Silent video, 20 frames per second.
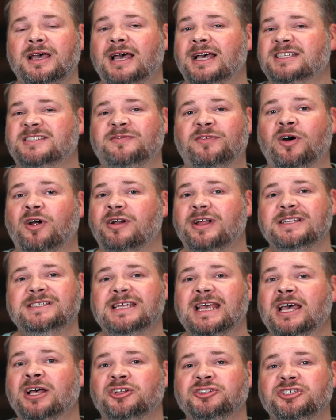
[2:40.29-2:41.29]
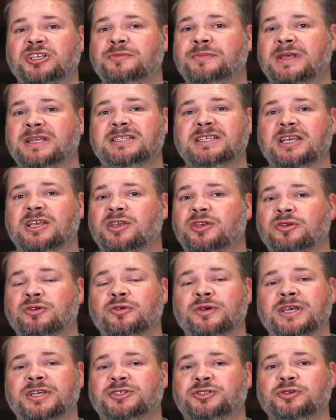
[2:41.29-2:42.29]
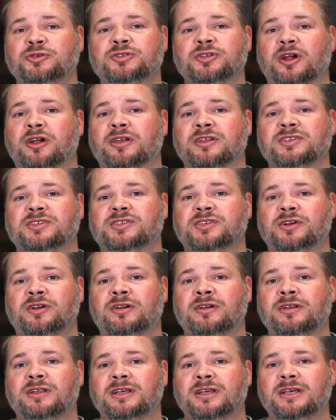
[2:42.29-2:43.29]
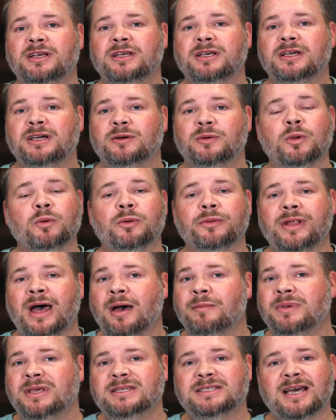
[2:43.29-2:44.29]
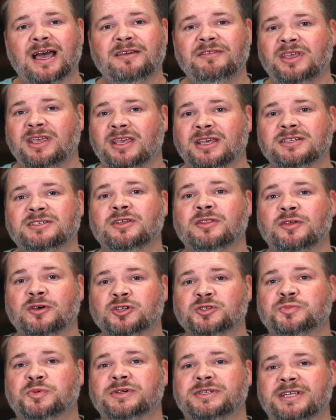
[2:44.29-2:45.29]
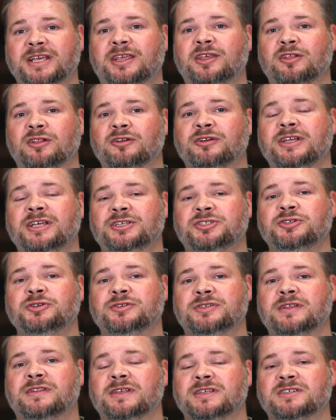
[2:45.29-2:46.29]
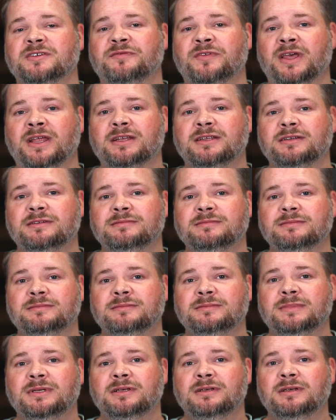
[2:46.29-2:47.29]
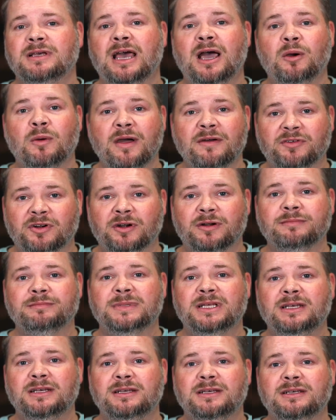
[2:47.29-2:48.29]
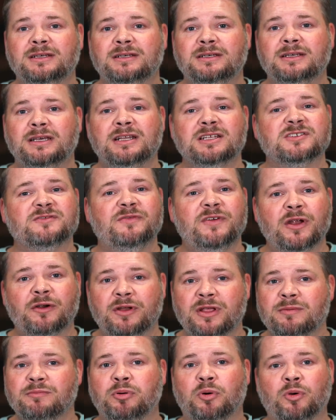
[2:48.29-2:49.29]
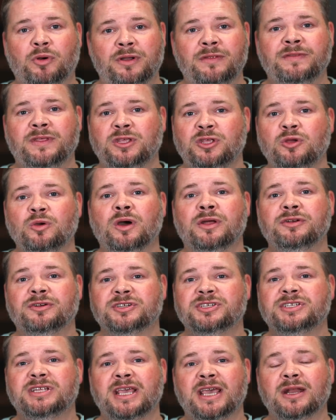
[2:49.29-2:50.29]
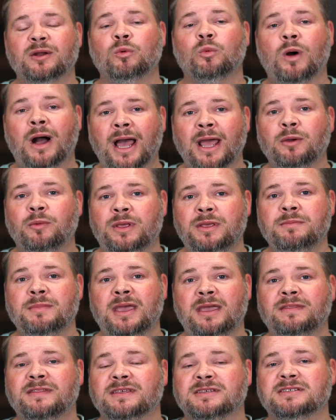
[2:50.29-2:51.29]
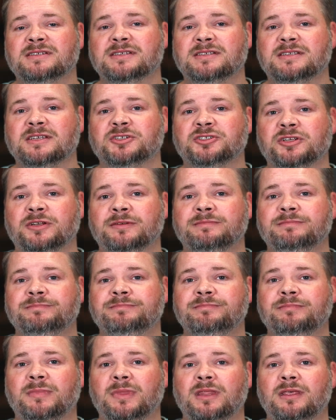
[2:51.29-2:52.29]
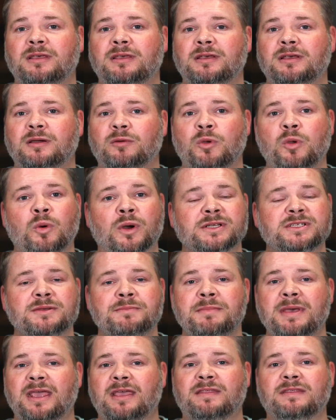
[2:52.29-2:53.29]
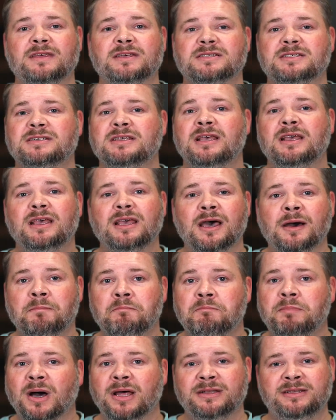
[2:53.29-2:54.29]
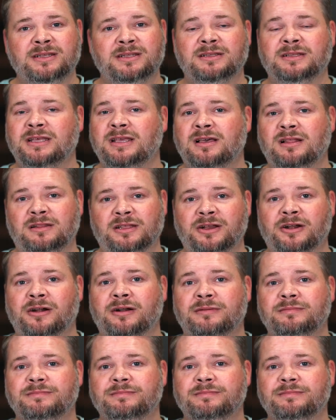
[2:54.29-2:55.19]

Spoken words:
As far as LGBTQ issues are concerned, we will not be diving into those particular issues at this event. However, it is very important that you understand why we made this decision. We want to make this abundantly clear.